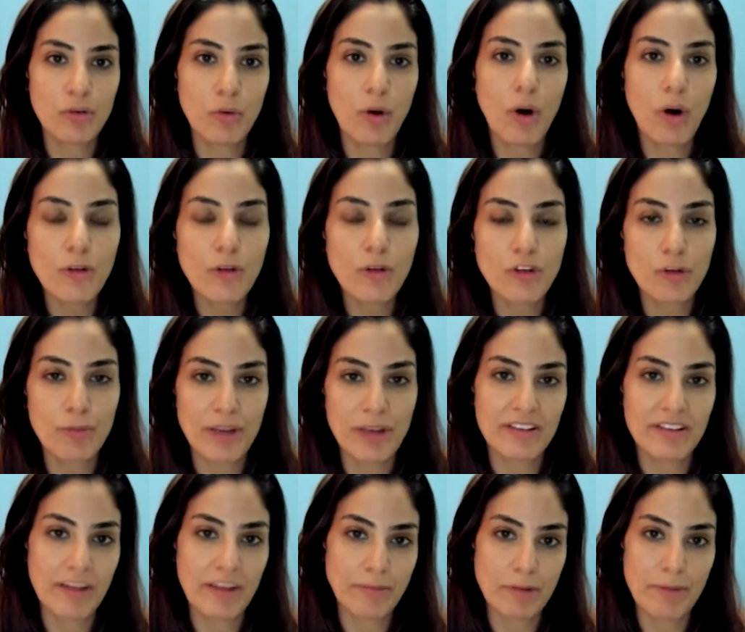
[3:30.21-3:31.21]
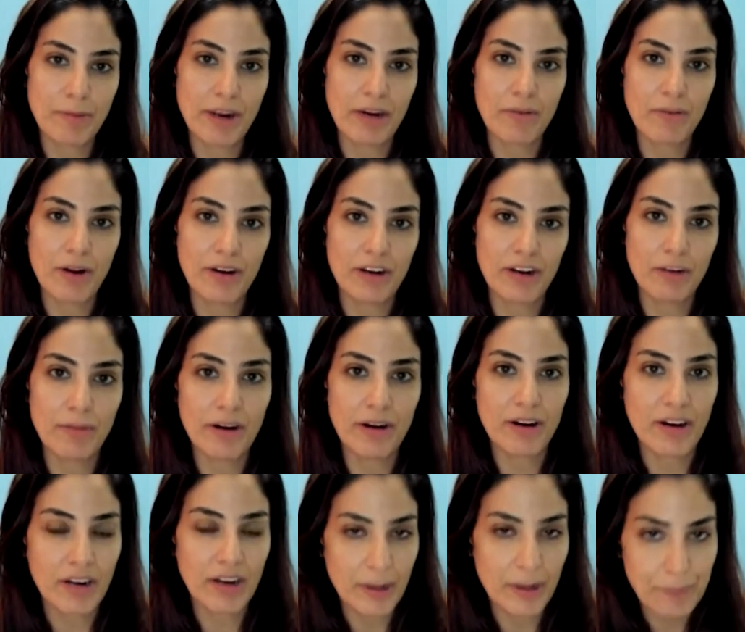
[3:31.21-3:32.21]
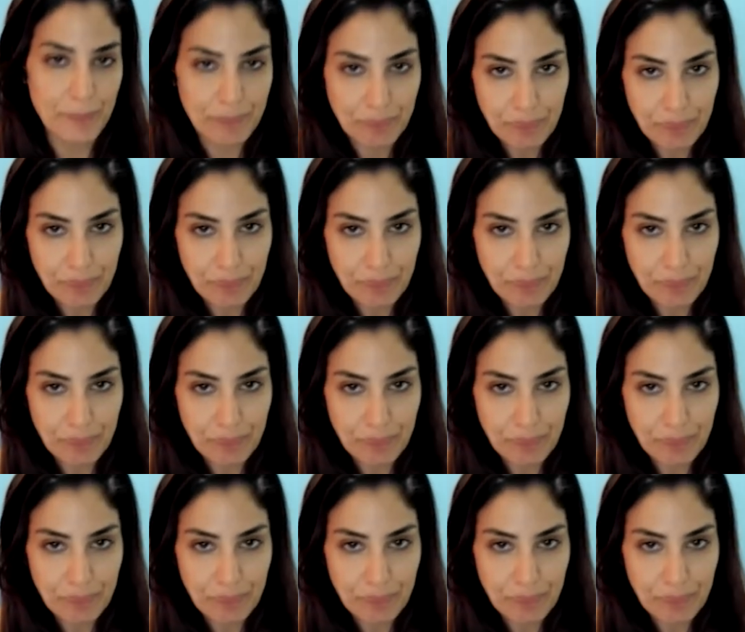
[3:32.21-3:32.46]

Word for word: who will also be accepted by Iran and America.